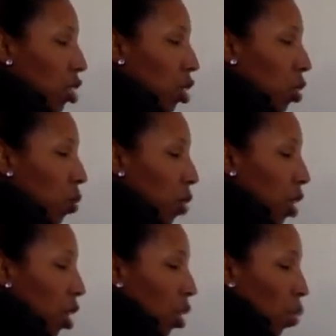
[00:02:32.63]
So
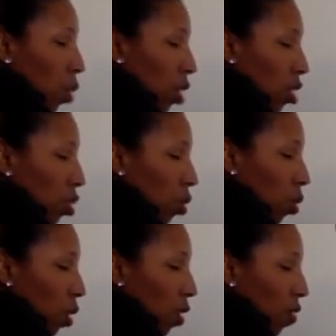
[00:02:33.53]
we're going to
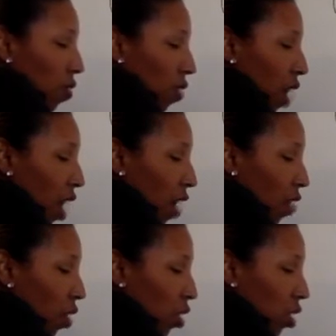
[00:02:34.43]
do
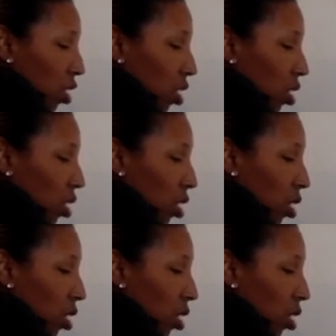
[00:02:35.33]
5 oranges.